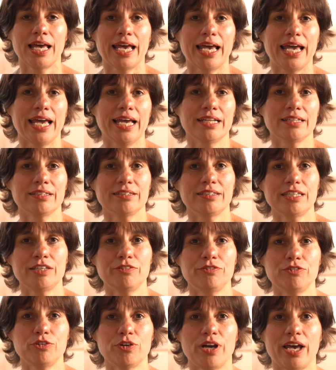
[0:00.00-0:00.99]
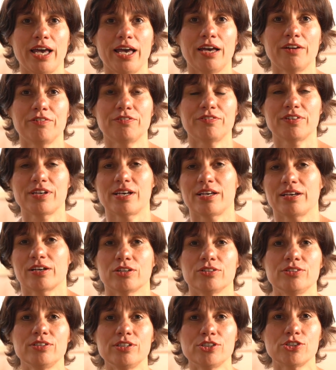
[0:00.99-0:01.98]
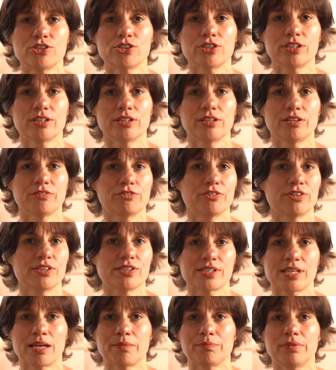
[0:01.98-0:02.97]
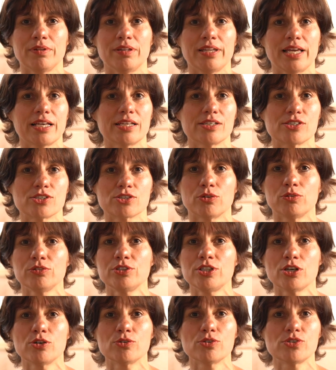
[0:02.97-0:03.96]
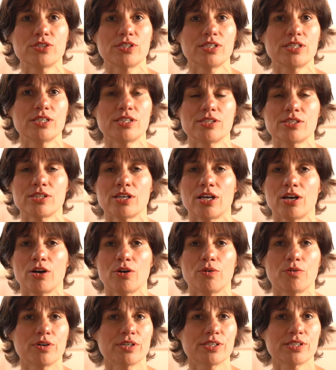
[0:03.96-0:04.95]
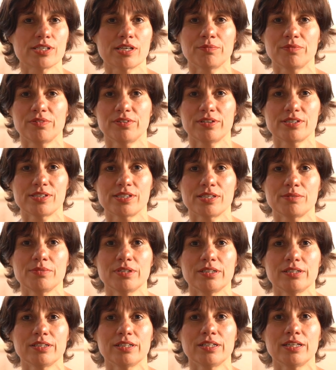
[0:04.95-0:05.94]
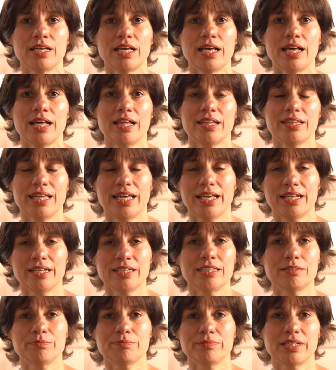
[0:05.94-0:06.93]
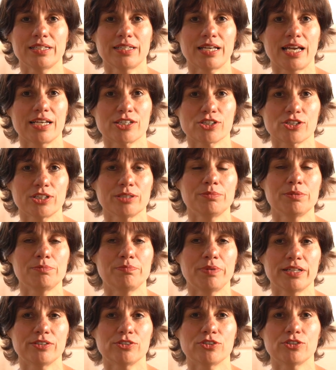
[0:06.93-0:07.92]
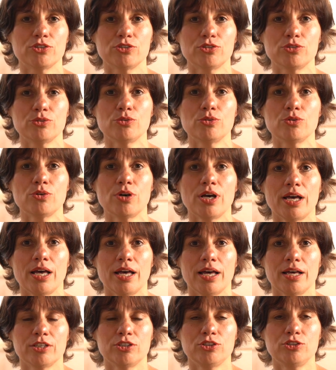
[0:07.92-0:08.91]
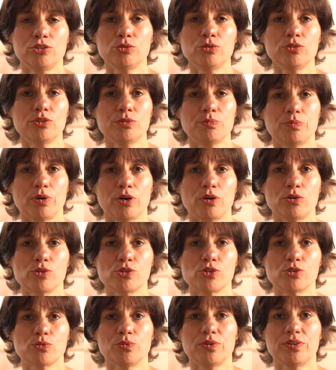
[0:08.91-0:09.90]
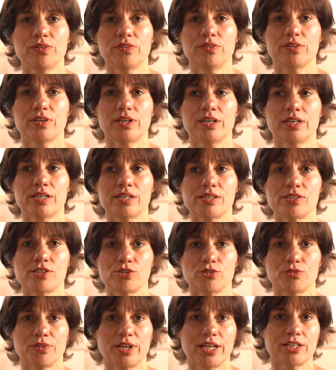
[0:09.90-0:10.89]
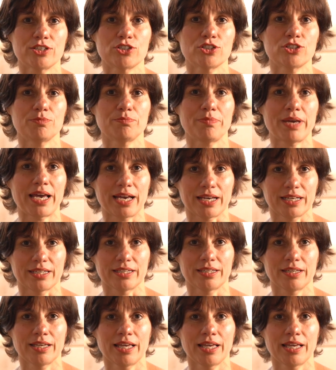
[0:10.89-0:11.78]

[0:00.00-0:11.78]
And if you have a condition, for example, like a scoliosis or something similar, then it might actually be better to do the pose with a stretched back.